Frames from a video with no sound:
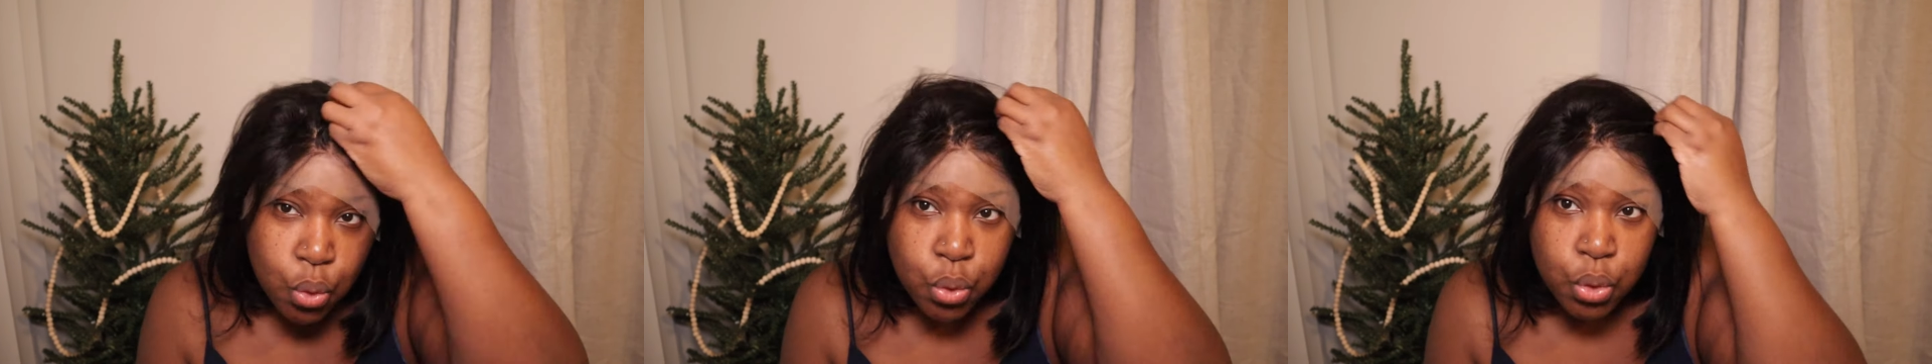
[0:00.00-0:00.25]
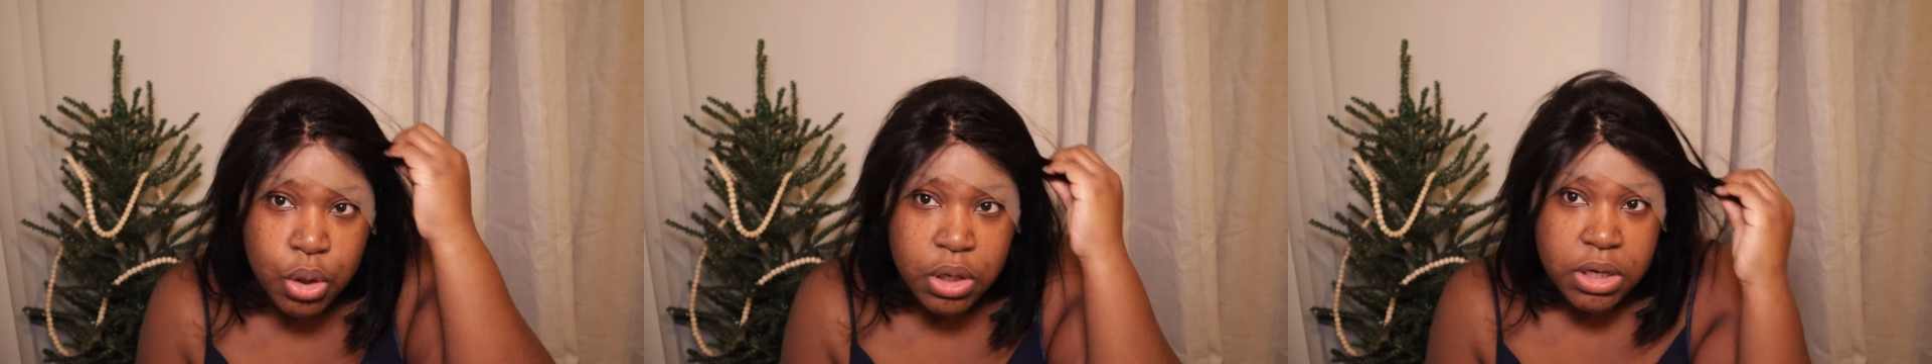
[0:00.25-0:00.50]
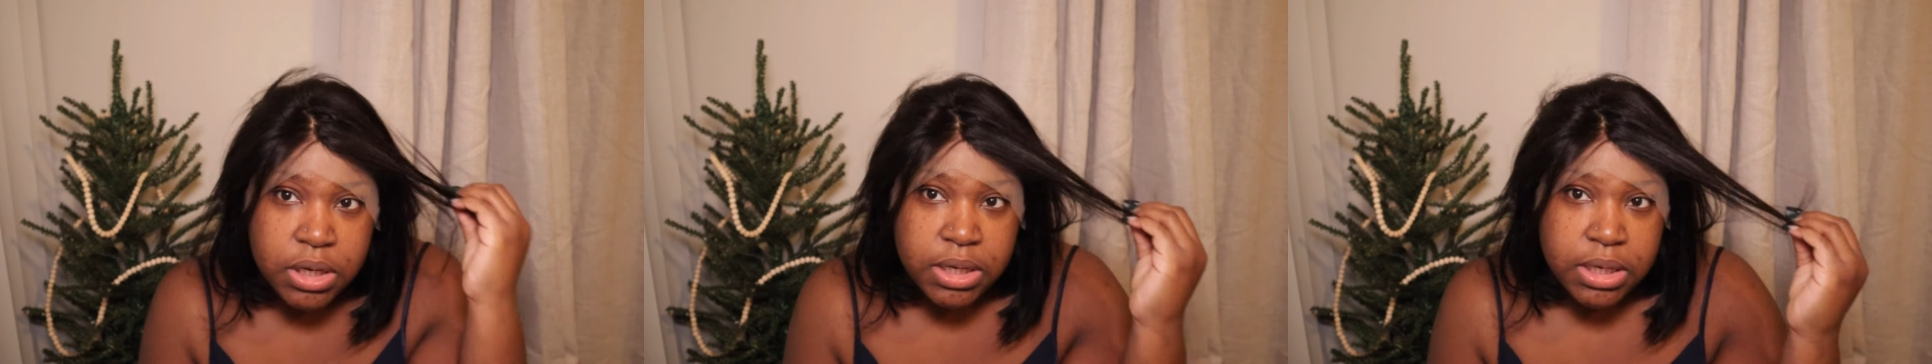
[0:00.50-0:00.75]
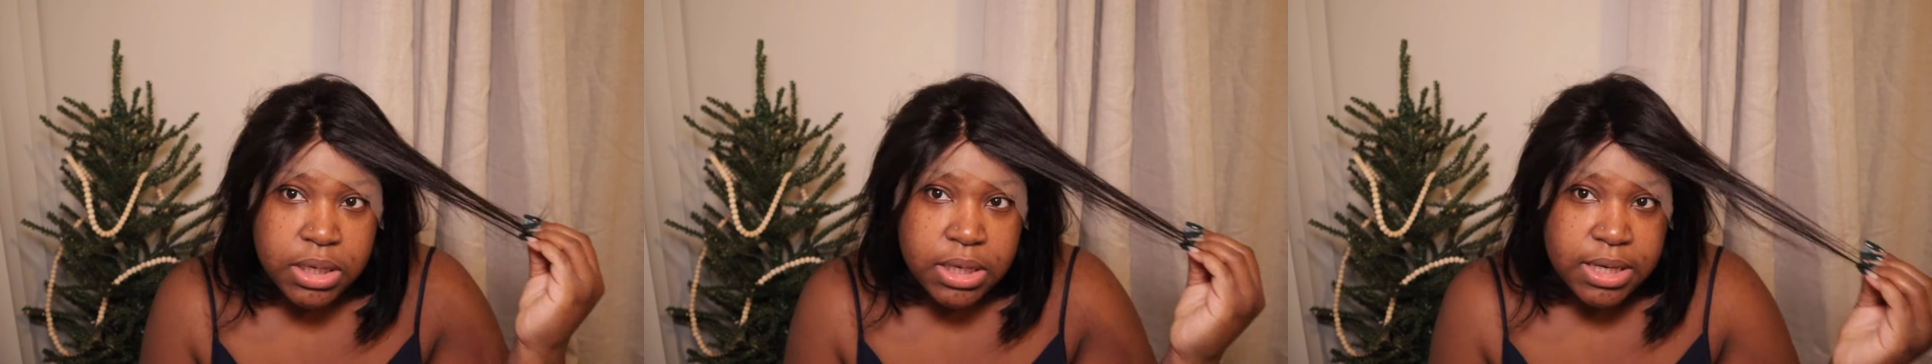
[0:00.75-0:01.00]

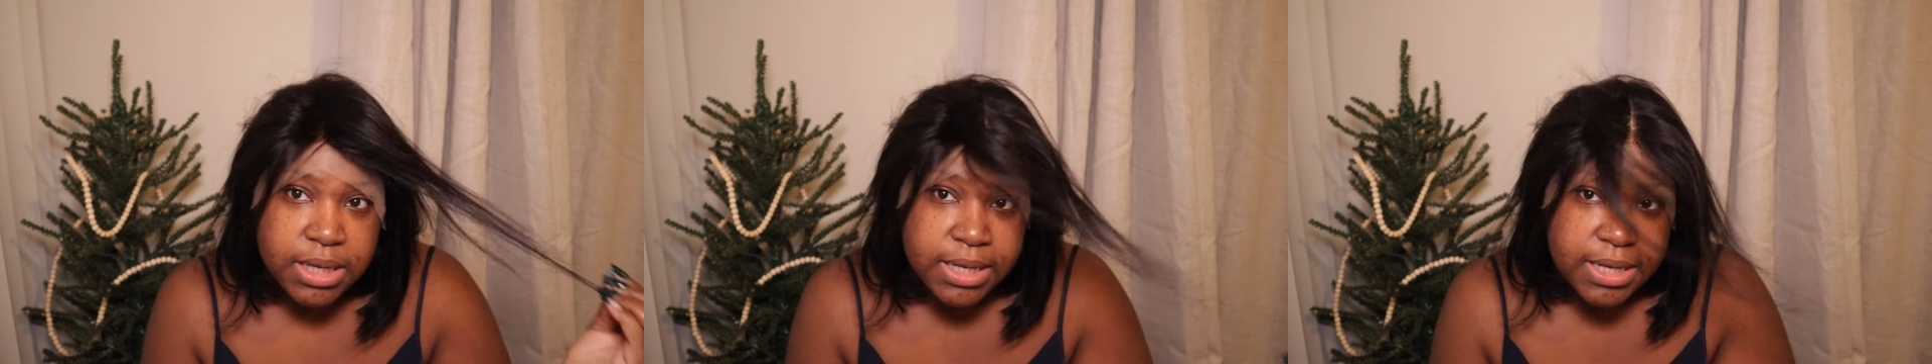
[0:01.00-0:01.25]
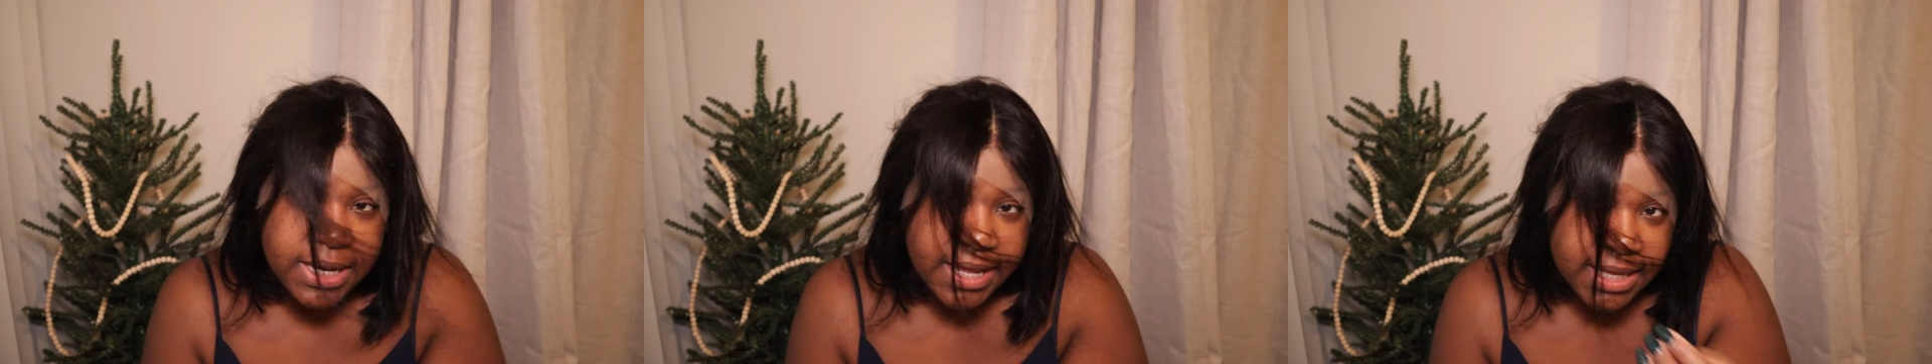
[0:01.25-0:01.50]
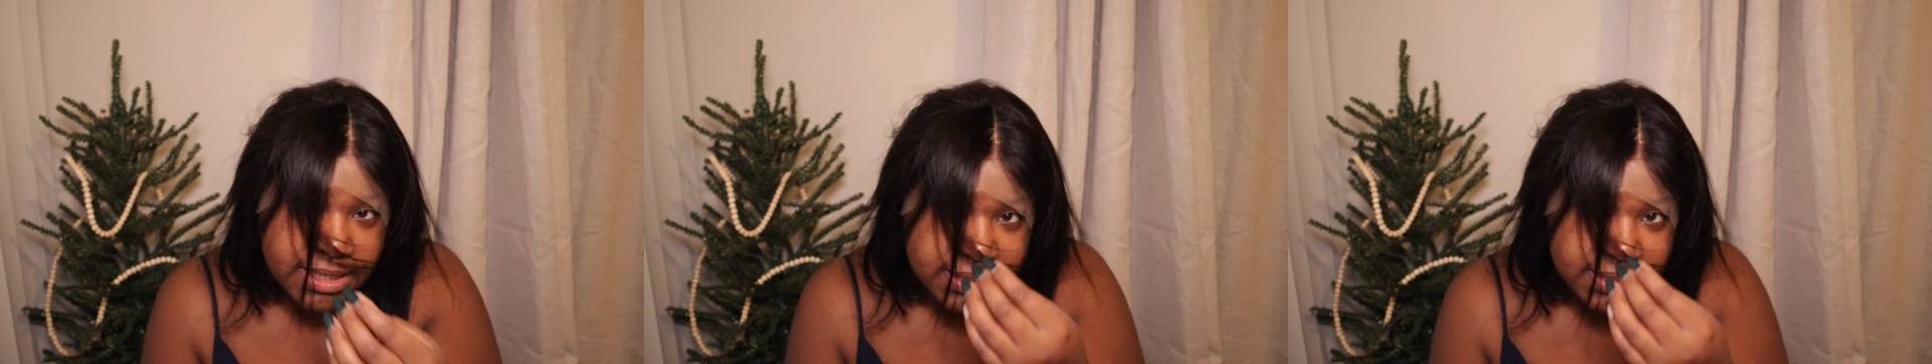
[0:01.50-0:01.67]
or like a